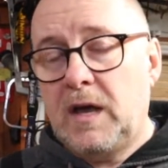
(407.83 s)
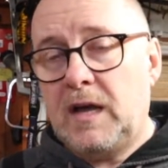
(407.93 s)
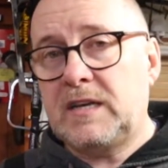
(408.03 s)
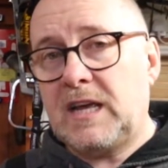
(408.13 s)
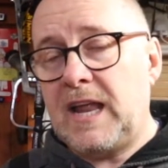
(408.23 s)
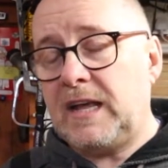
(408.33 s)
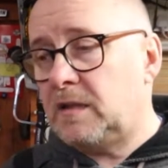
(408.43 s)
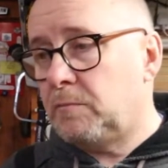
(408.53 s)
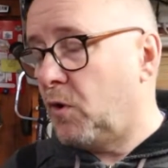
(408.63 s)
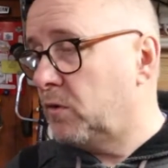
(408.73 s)
And to connect
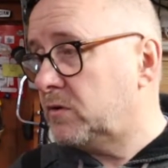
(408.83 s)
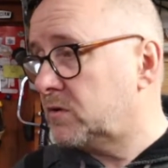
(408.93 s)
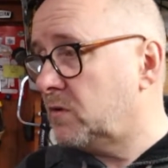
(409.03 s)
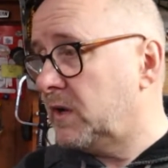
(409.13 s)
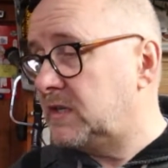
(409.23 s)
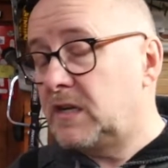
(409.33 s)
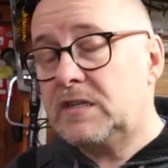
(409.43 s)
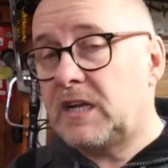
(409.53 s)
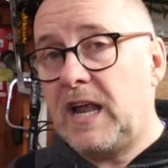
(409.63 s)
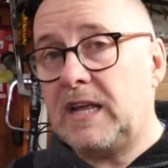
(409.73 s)
the board, all I did
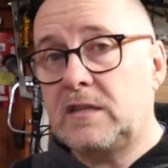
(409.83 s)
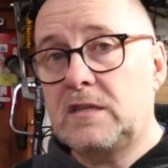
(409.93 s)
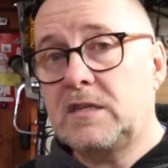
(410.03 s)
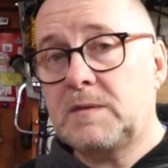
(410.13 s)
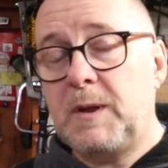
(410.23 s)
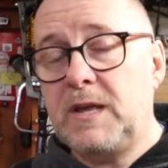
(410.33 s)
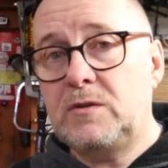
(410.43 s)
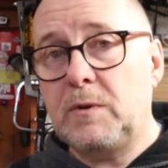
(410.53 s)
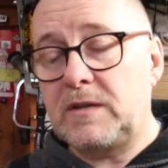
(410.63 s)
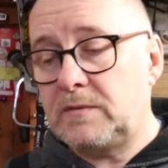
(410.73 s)
is connect the display
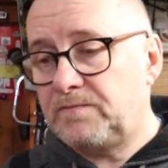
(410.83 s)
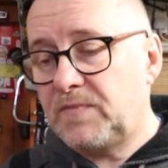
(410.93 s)
to it.